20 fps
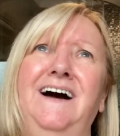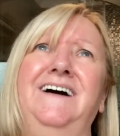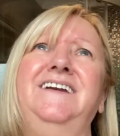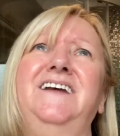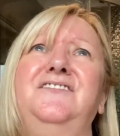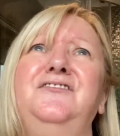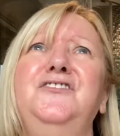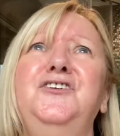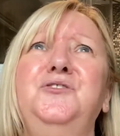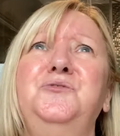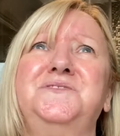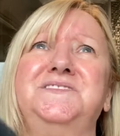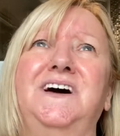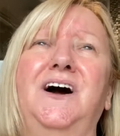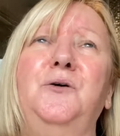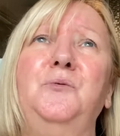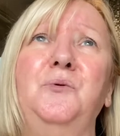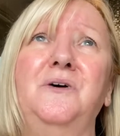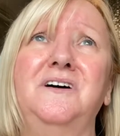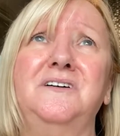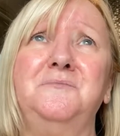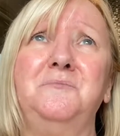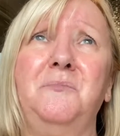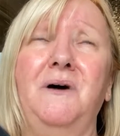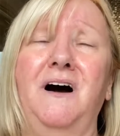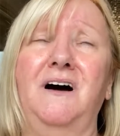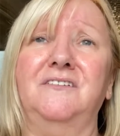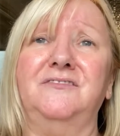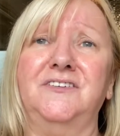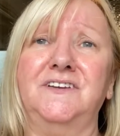Never use that word,
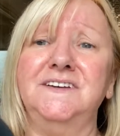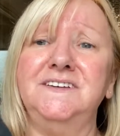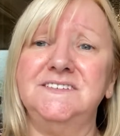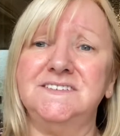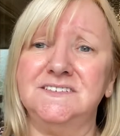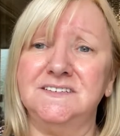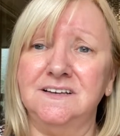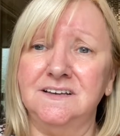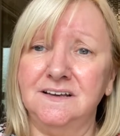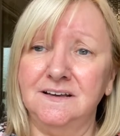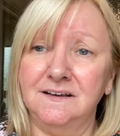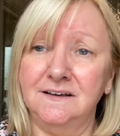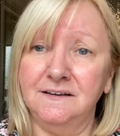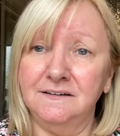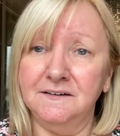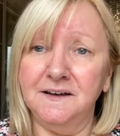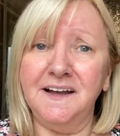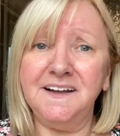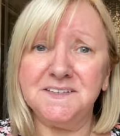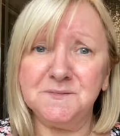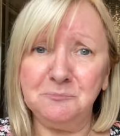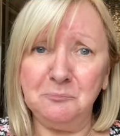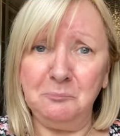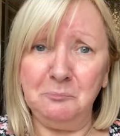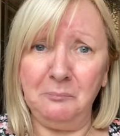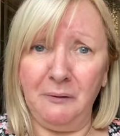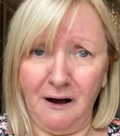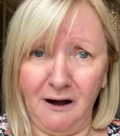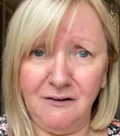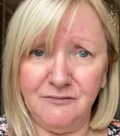marvellous. It's
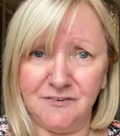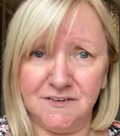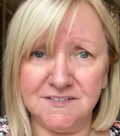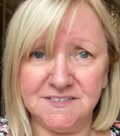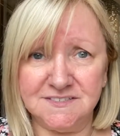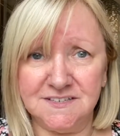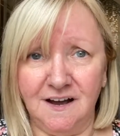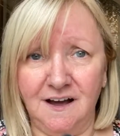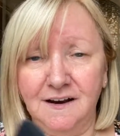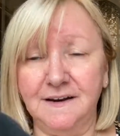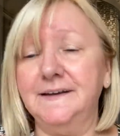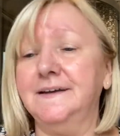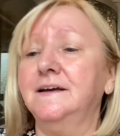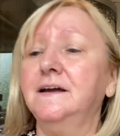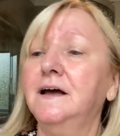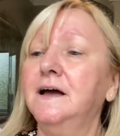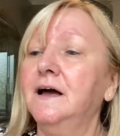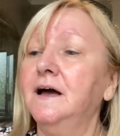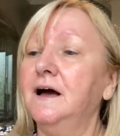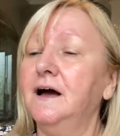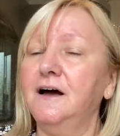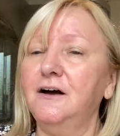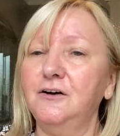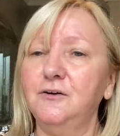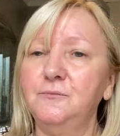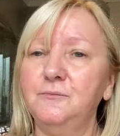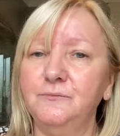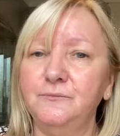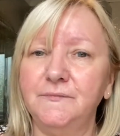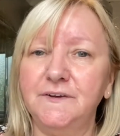marvellous, darling.
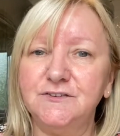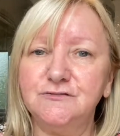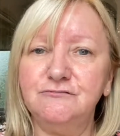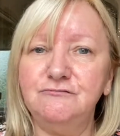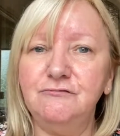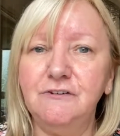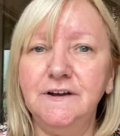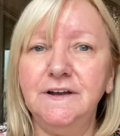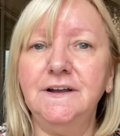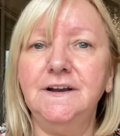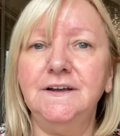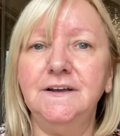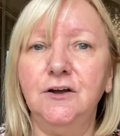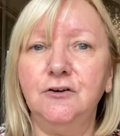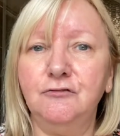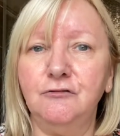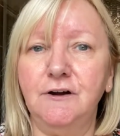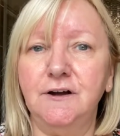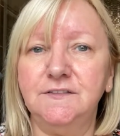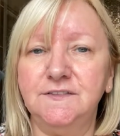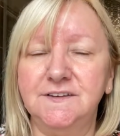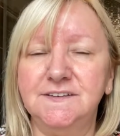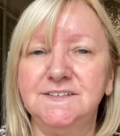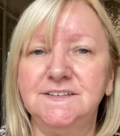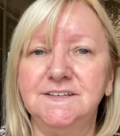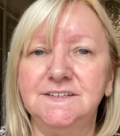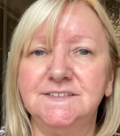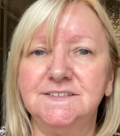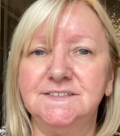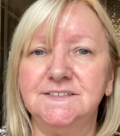It's really great. This
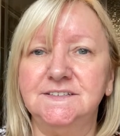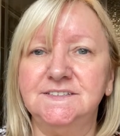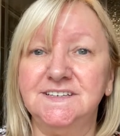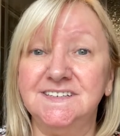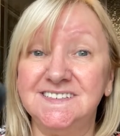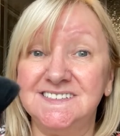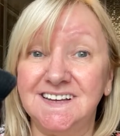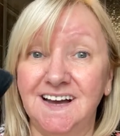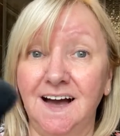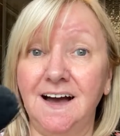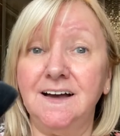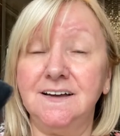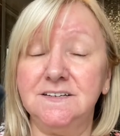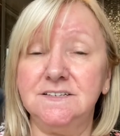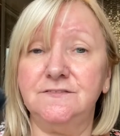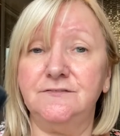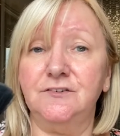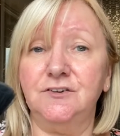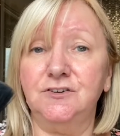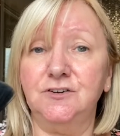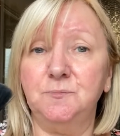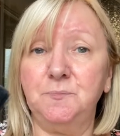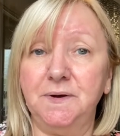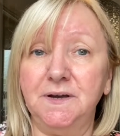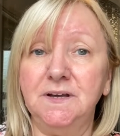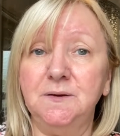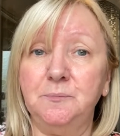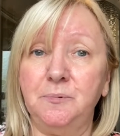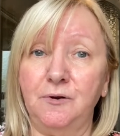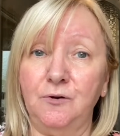is designed for
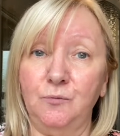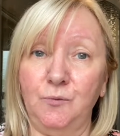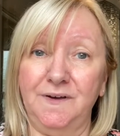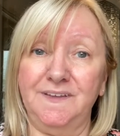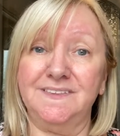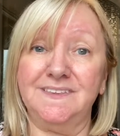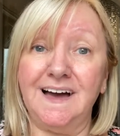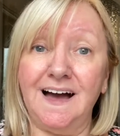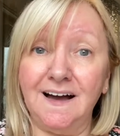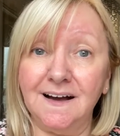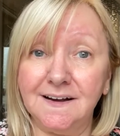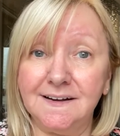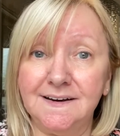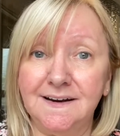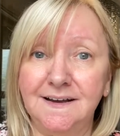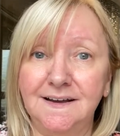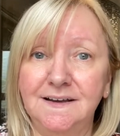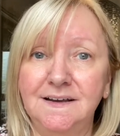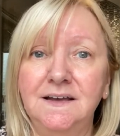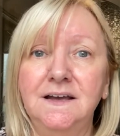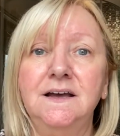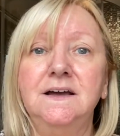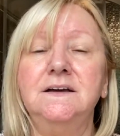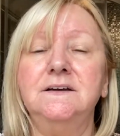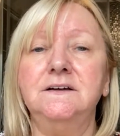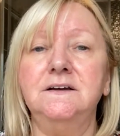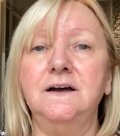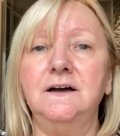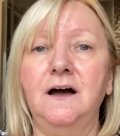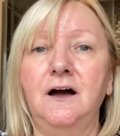people with acne,
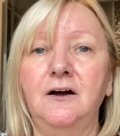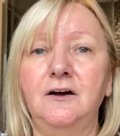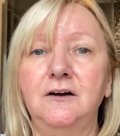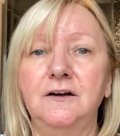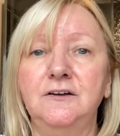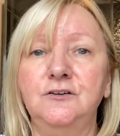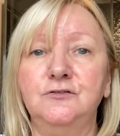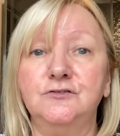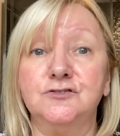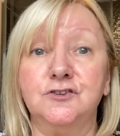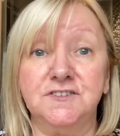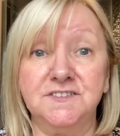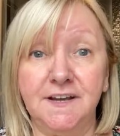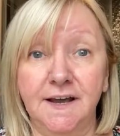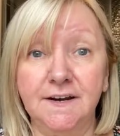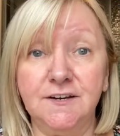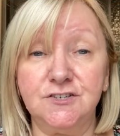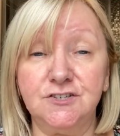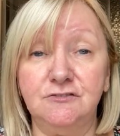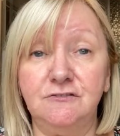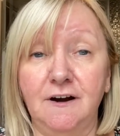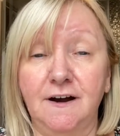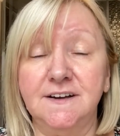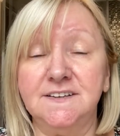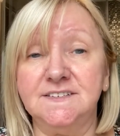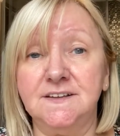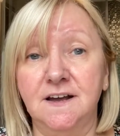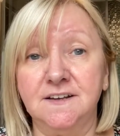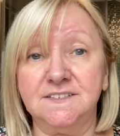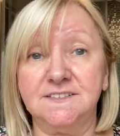sort of
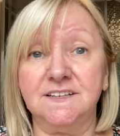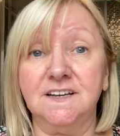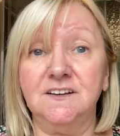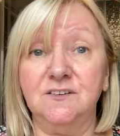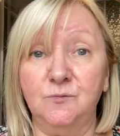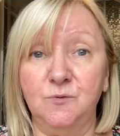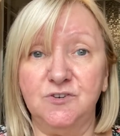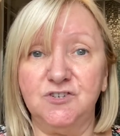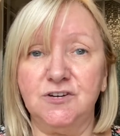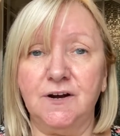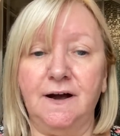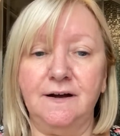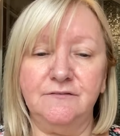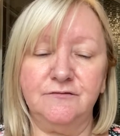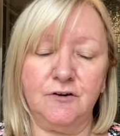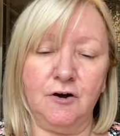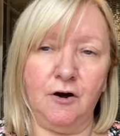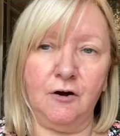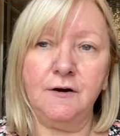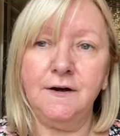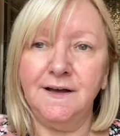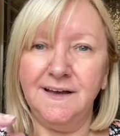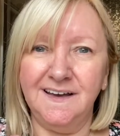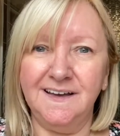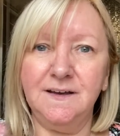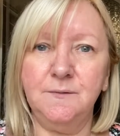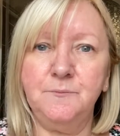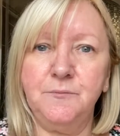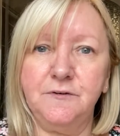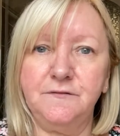texturised skin, which I've got
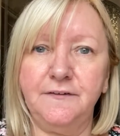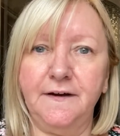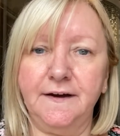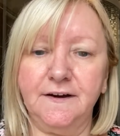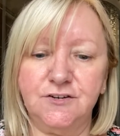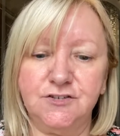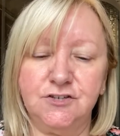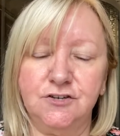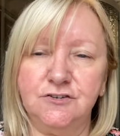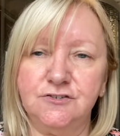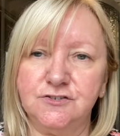imperfection.